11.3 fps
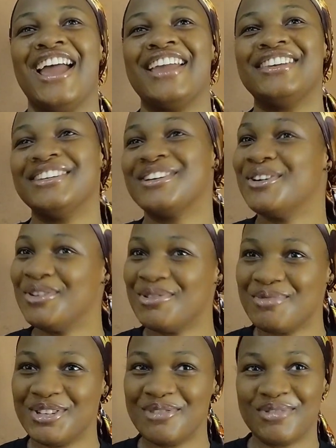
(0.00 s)
he called
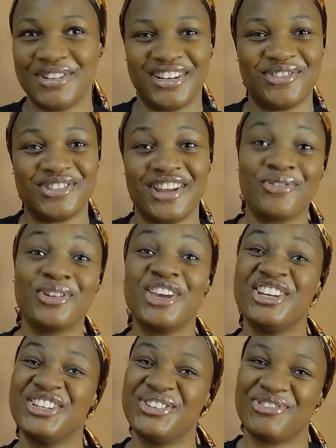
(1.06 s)
me in the morning. I was like, okay,
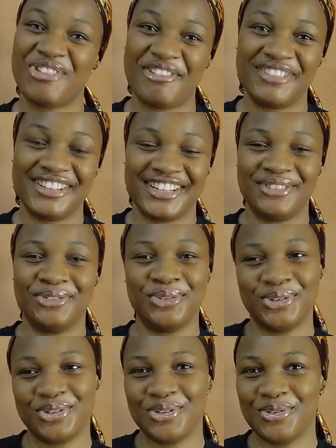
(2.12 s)
he's traveling and all
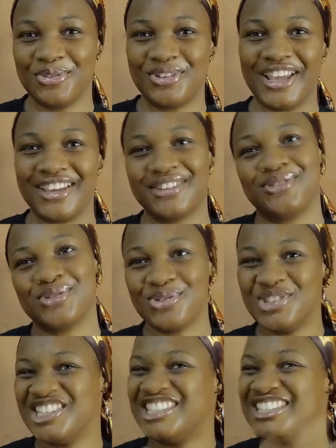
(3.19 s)
the stuff, like it was
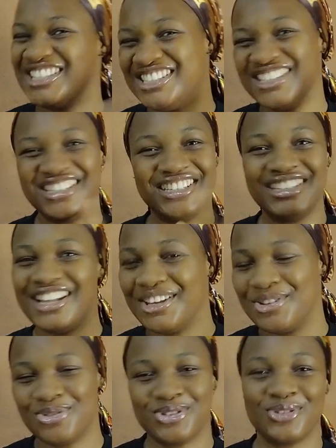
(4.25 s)
on the sea that
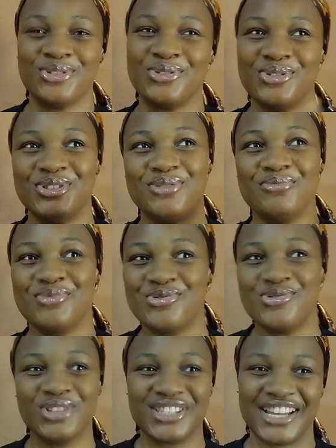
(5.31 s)
he was going to use a
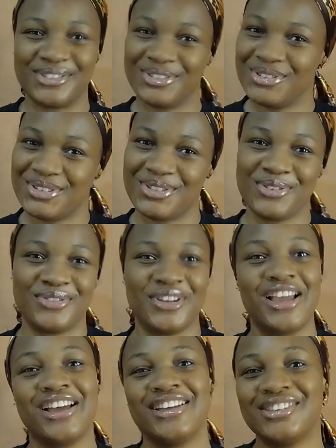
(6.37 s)
boat and all the stuff.
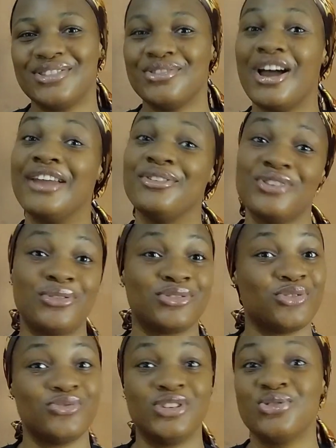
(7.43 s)
So I knew I was
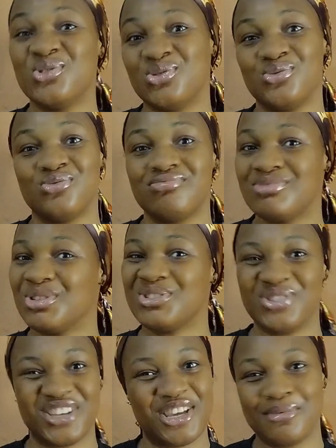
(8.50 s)
not really going to talk
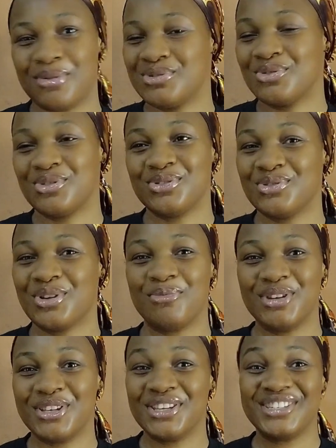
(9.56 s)
to him, I was not going to
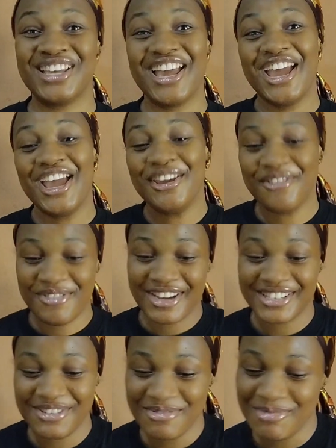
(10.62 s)
communicate. In
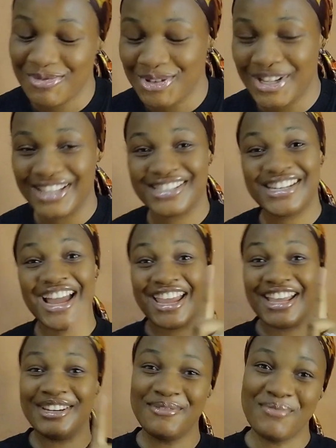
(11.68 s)
fact, even before that, that
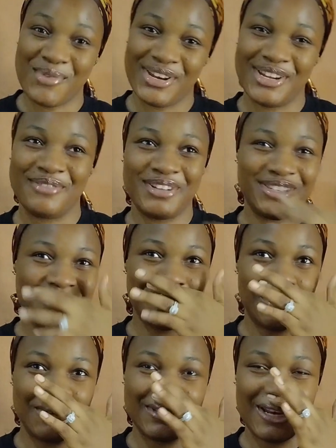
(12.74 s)
early morning, my
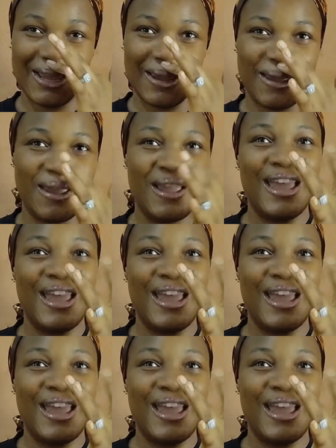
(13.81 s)
sister was like,